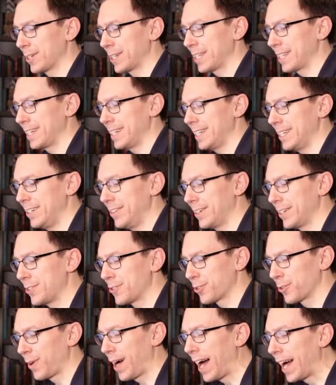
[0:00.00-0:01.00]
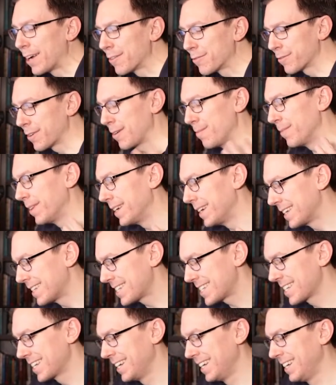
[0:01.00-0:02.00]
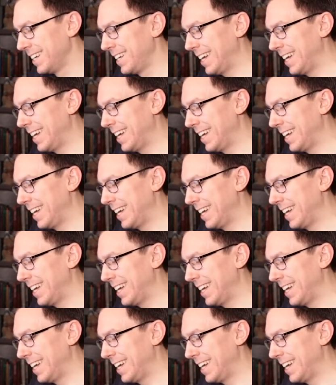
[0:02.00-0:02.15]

really you can derive from this